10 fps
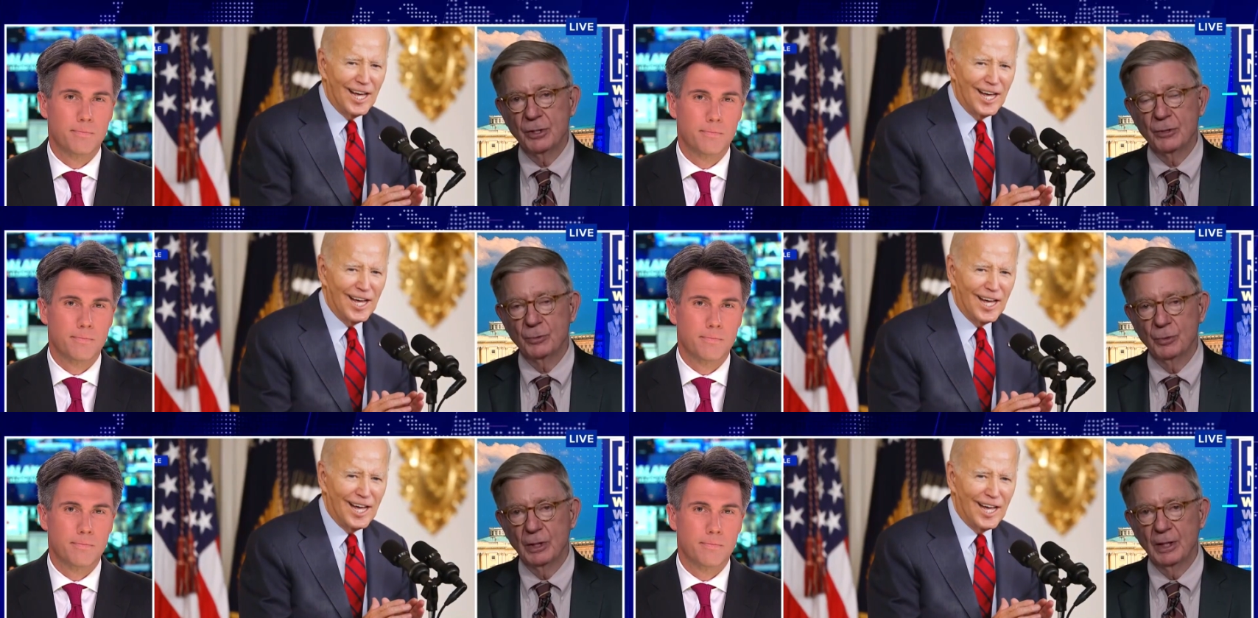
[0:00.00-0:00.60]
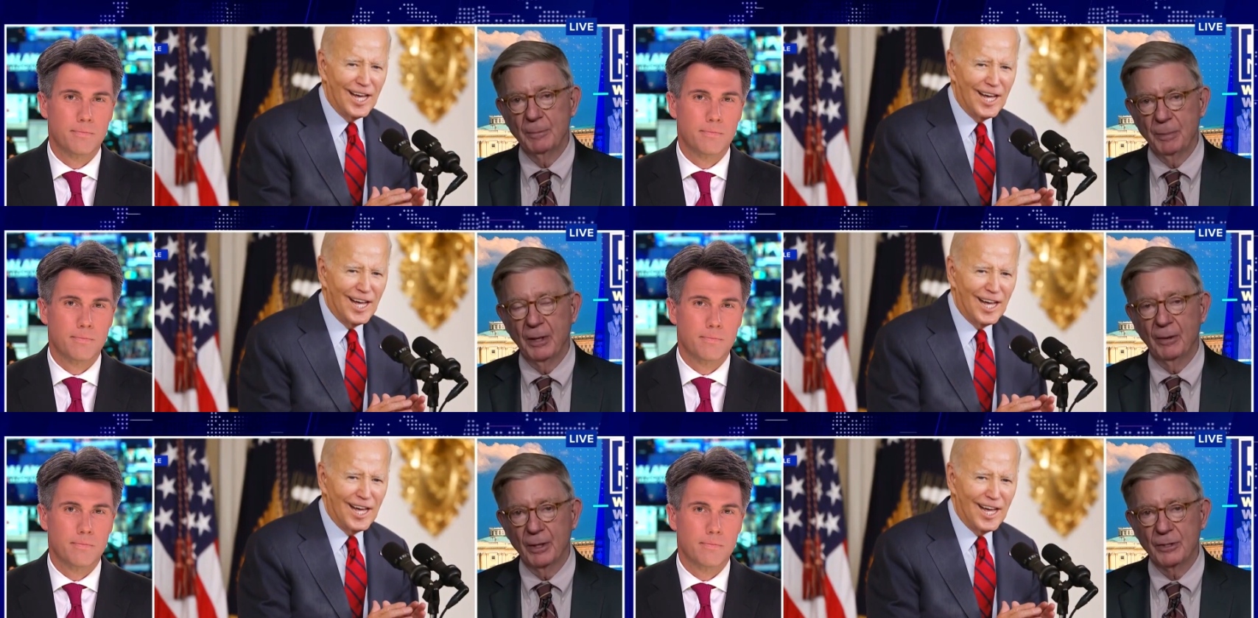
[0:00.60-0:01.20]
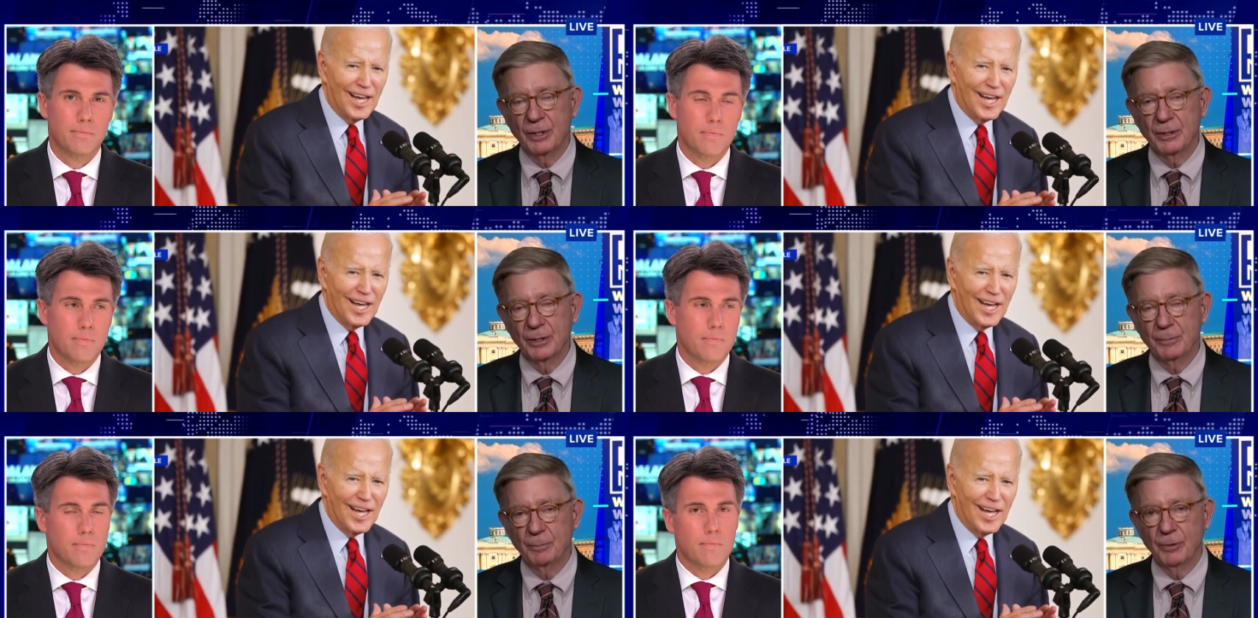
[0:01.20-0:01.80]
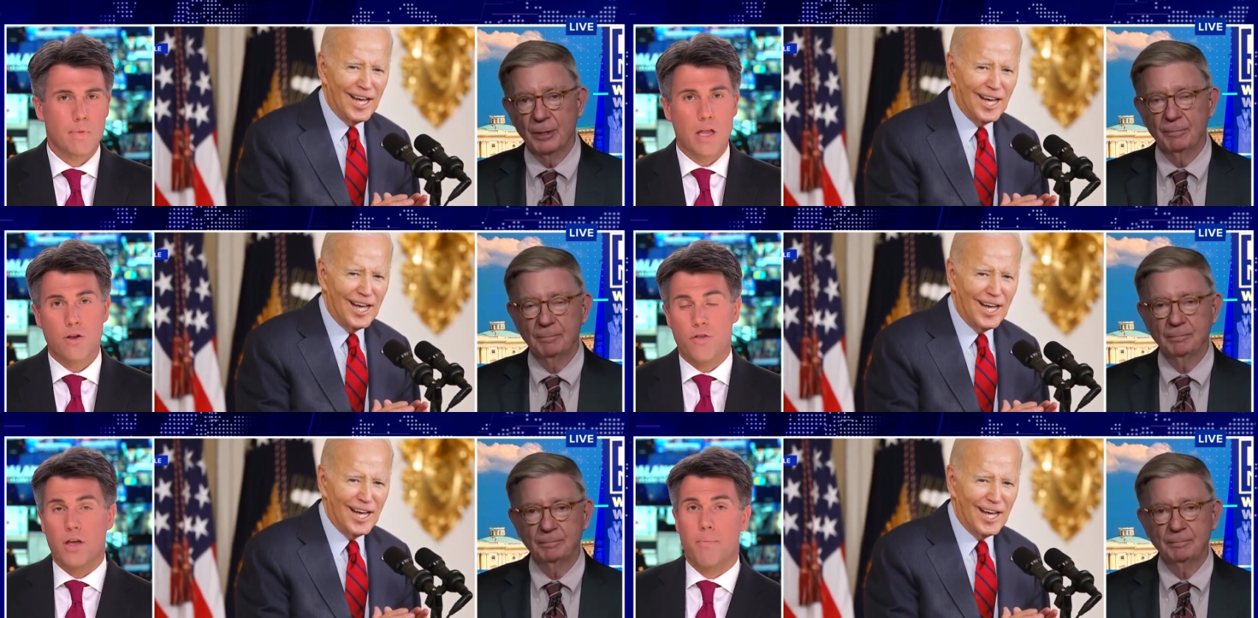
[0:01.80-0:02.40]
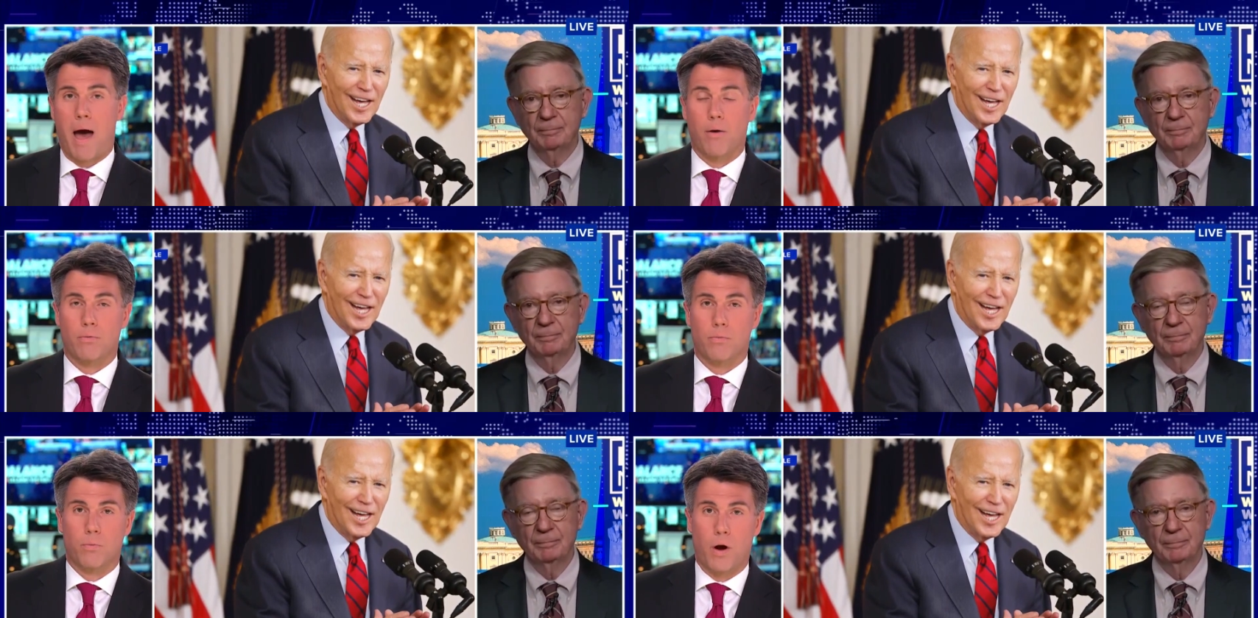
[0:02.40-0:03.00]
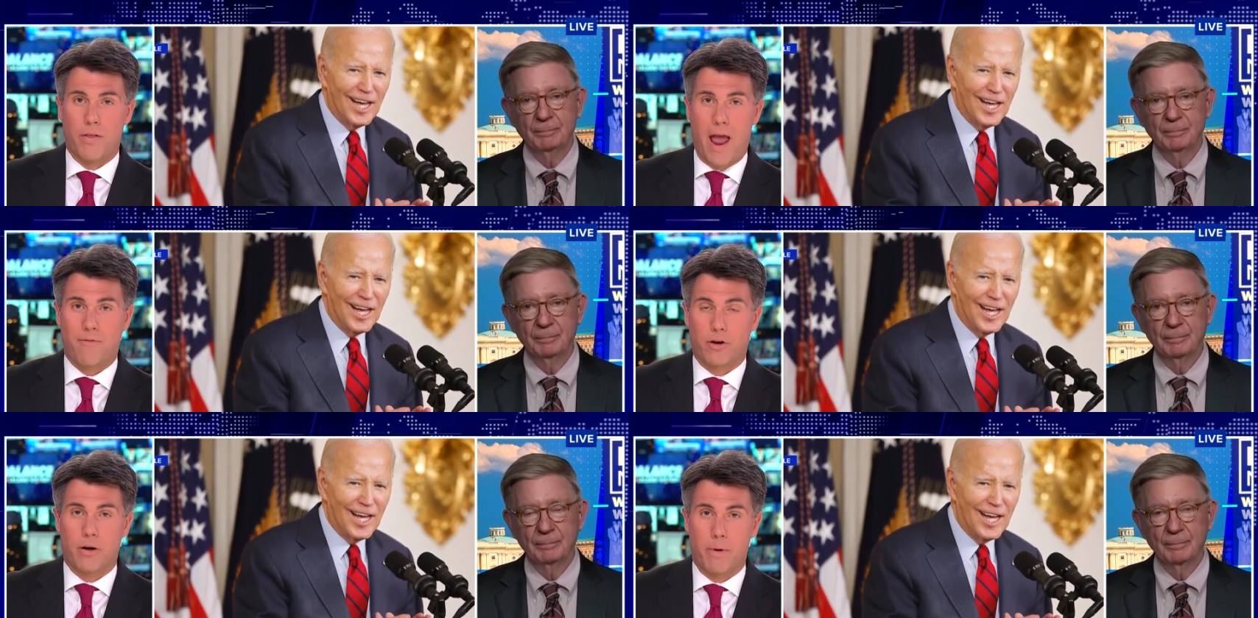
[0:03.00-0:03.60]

Speaker 1: is really perilous at this point.
Speaker 2: And you think about where the African